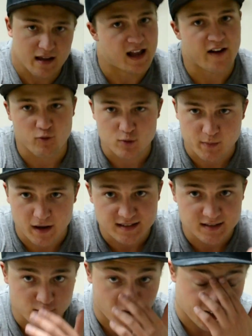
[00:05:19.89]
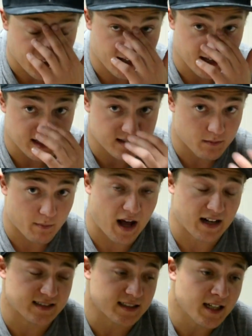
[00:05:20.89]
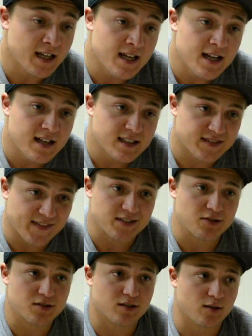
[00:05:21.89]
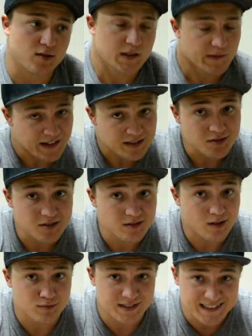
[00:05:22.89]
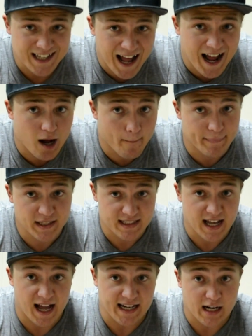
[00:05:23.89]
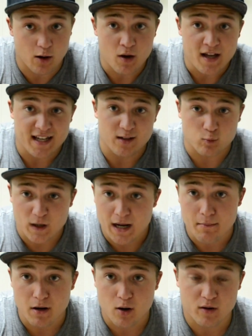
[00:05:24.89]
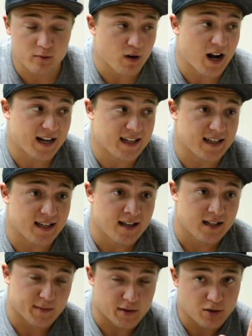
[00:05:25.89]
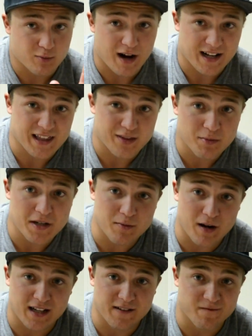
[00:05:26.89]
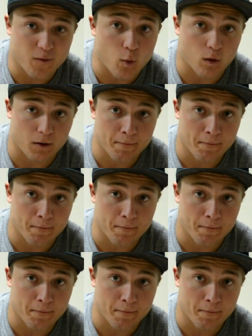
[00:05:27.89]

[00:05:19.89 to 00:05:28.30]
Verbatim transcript: everyone's probably seen Rocky, again, it's boxing. Sylvester Stallone's not a big guy. Now, in Rambo and Rocky, especially Rocky III and Rocky IV,